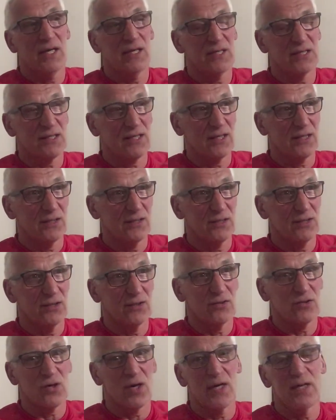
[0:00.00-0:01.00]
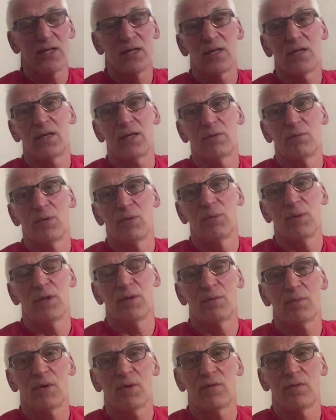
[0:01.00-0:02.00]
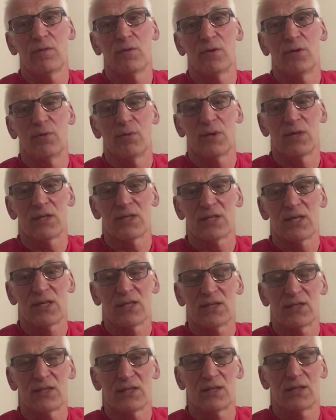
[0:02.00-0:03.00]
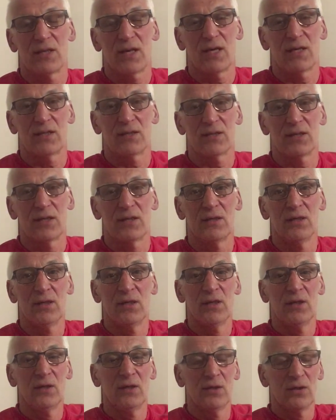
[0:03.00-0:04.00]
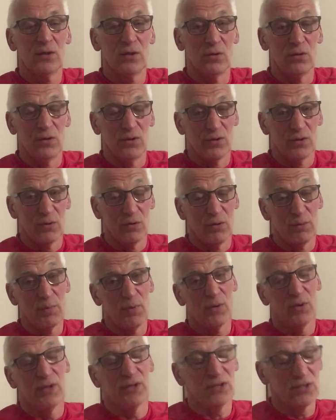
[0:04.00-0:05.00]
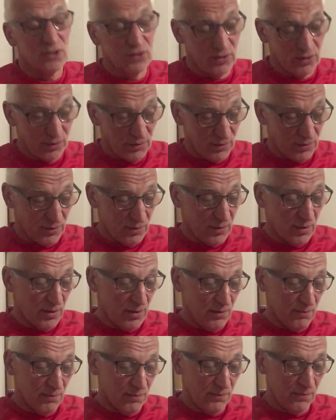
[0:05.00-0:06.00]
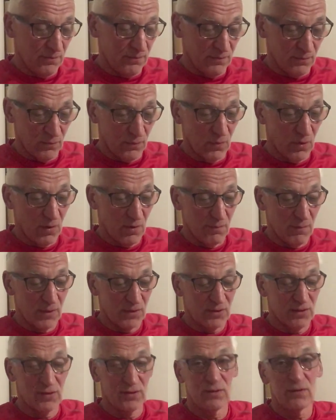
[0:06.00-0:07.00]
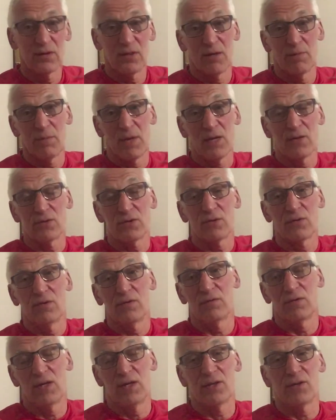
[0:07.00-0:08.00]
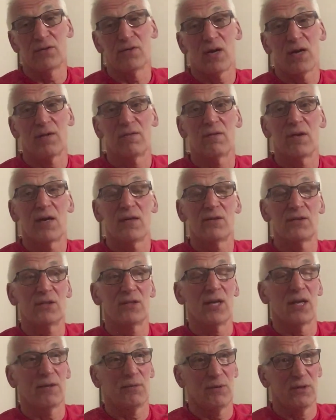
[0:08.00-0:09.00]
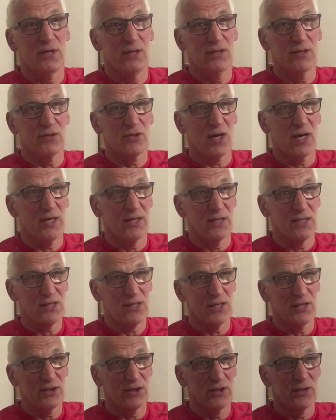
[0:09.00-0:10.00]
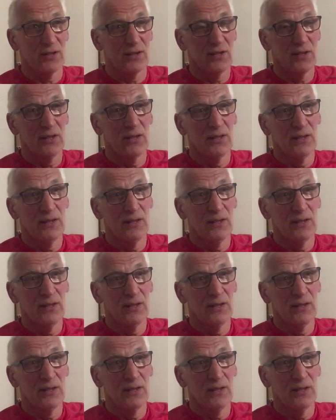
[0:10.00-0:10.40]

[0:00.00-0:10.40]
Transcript: 8 seconds at Trent and we beat them by 41 seconds today. So, all in all, it points to um, what must amount to a really great race today. We did a training session